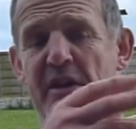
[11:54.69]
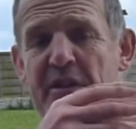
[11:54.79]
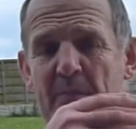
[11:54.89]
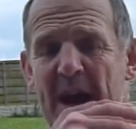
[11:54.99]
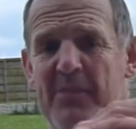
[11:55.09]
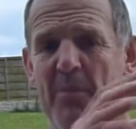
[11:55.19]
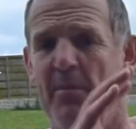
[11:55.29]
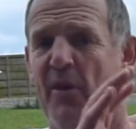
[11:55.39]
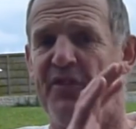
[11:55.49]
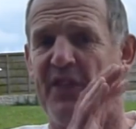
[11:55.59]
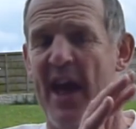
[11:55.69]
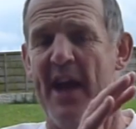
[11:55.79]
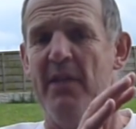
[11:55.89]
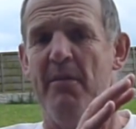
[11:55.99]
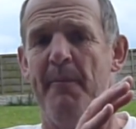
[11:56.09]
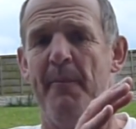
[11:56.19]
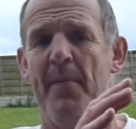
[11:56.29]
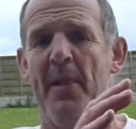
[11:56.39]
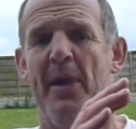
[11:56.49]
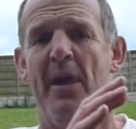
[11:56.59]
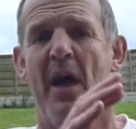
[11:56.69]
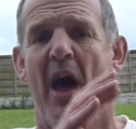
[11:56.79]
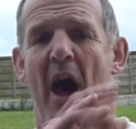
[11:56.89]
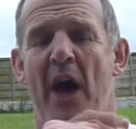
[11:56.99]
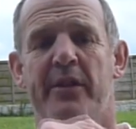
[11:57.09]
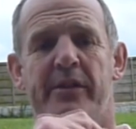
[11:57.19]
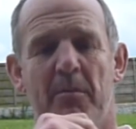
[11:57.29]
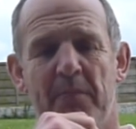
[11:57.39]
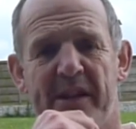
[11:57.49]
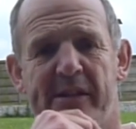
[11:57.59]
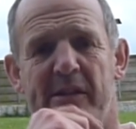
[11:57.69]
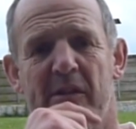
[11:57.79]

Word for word: The maximum of 10, and some bits